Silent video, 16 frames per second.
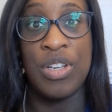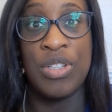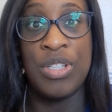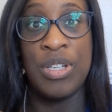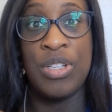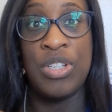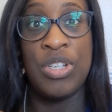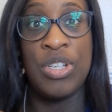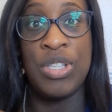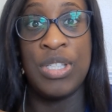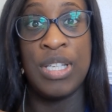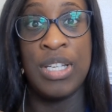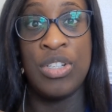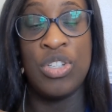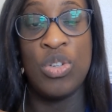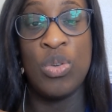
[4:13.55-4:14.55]
because it literally just
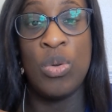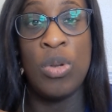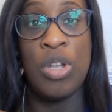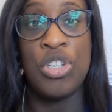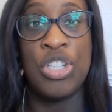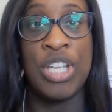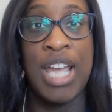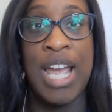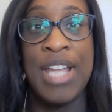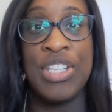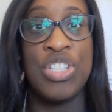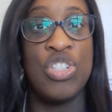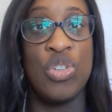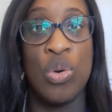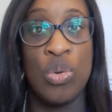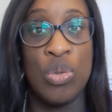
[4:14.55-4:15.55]
said you're allergic to
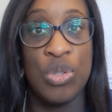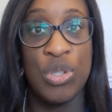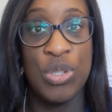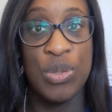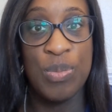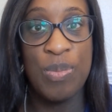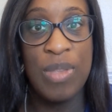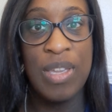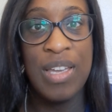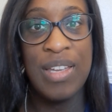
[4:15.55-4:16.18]
cats and dogs.